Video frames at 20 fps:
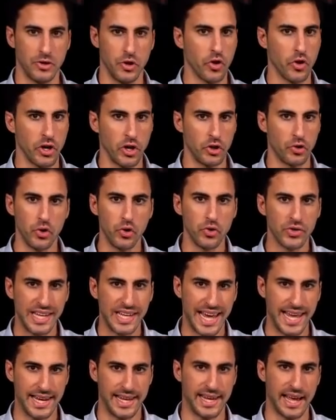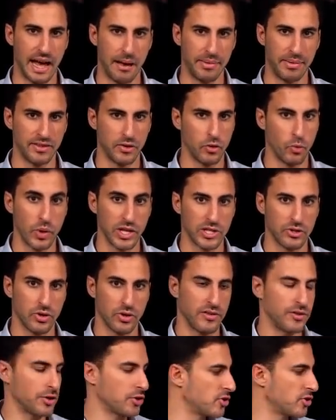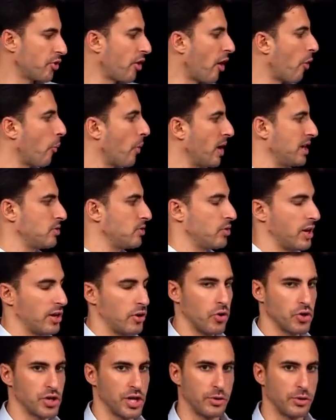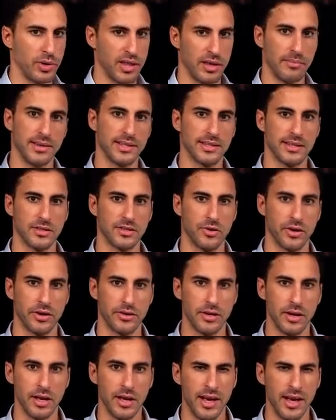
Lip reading: you don't need to use any capital whatsoever, because there are ways to negotiate with a business owner,